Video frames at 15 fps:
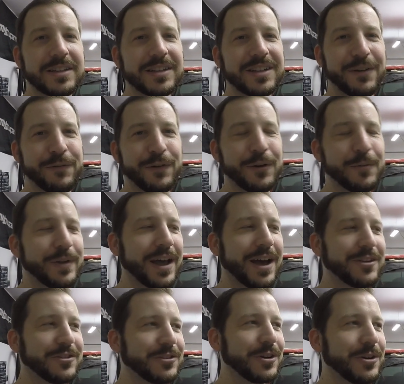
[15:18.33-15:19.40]
to film an
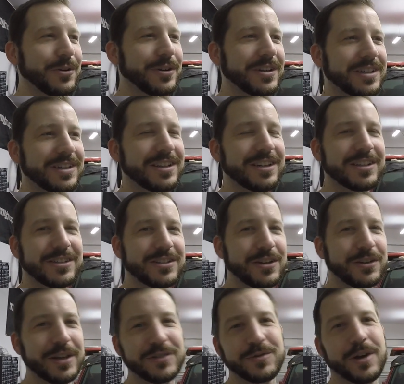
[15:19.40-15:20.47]
outro earlier,
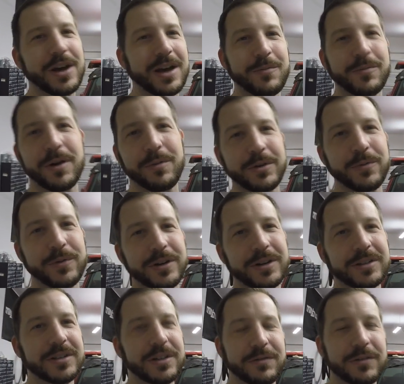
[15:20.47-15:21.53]
so that's why I'm probably
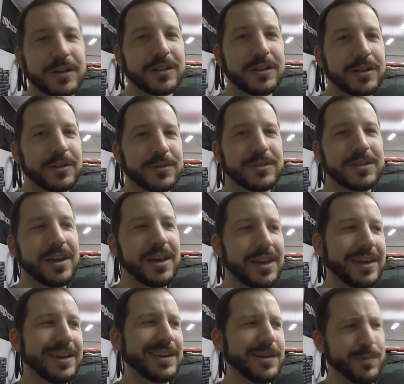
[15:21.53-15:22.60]
wearing different clothes.
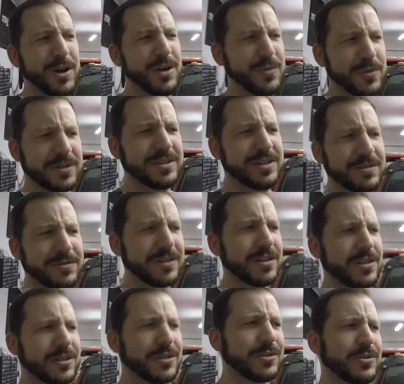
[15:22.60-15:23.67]
Probably wear different
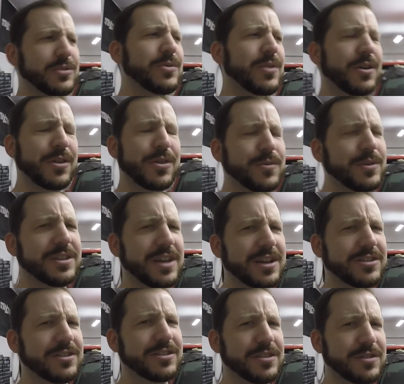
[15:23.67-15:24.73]
clothes through all 3
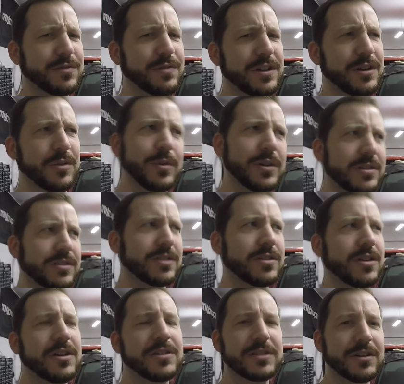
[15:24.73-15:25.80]
sections of this video because
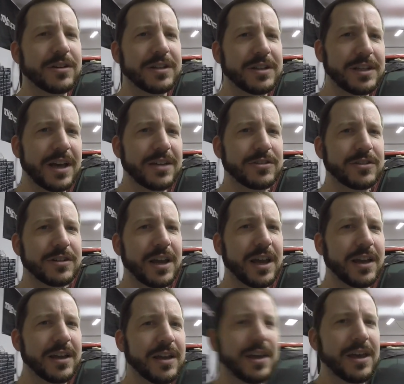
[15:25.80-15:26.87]
this all started
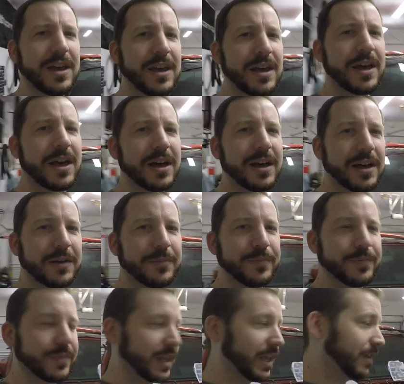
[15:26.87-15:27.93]
yesterday.
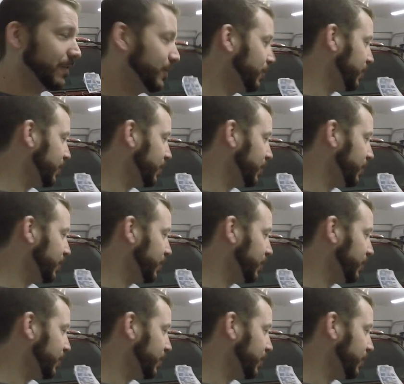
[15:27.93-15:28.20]
If you